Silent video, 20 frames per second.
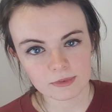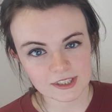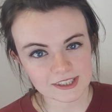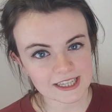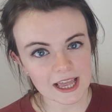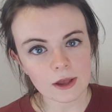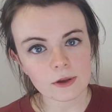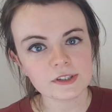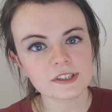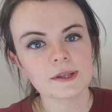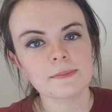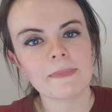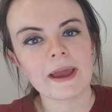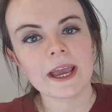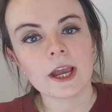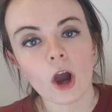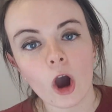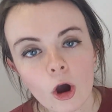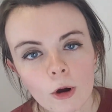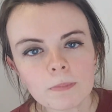The cells that
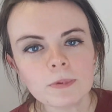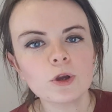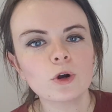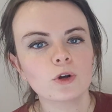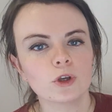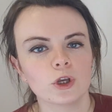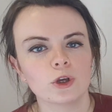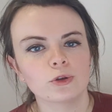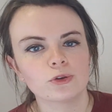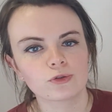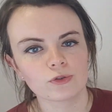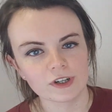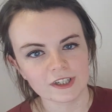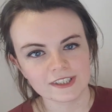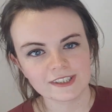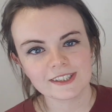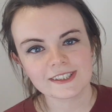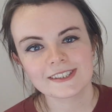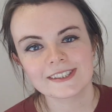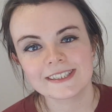make up your
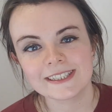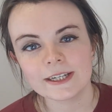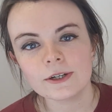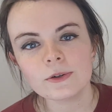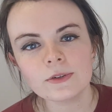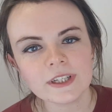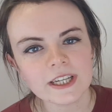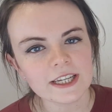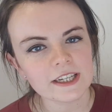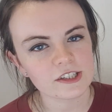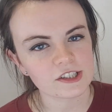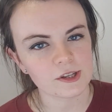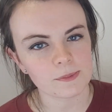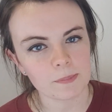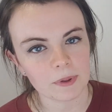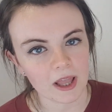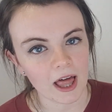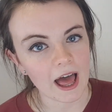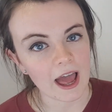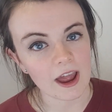uterus still need a
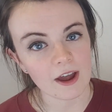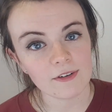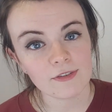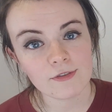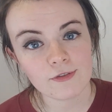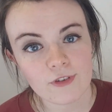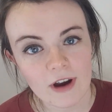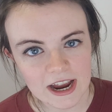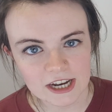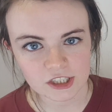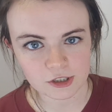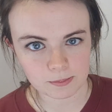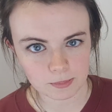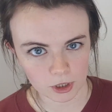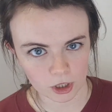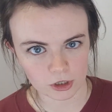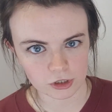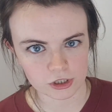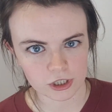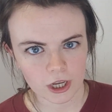supply of fresh
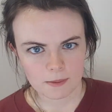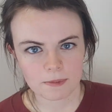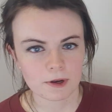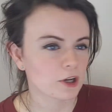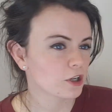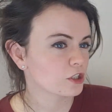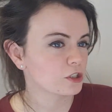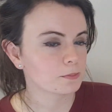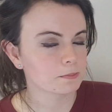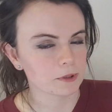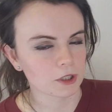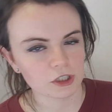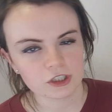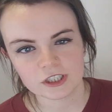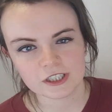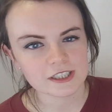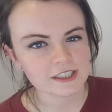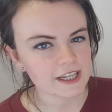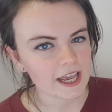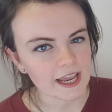blood, because blood
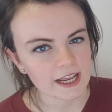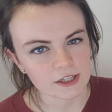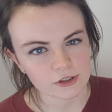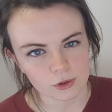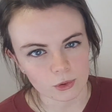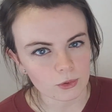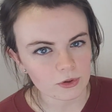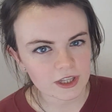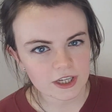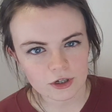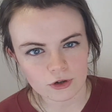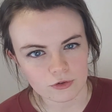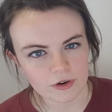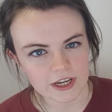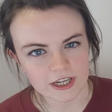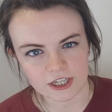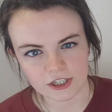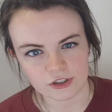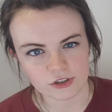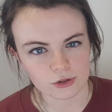contains all the
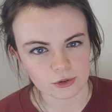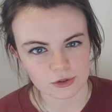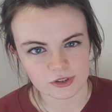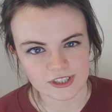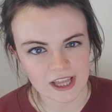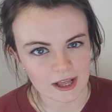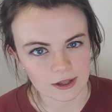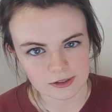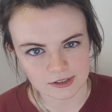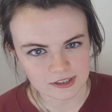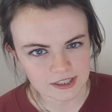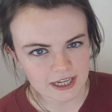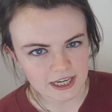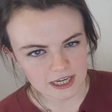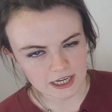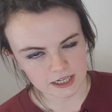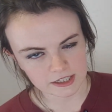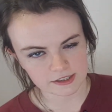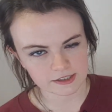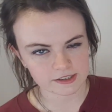ingredients your cells need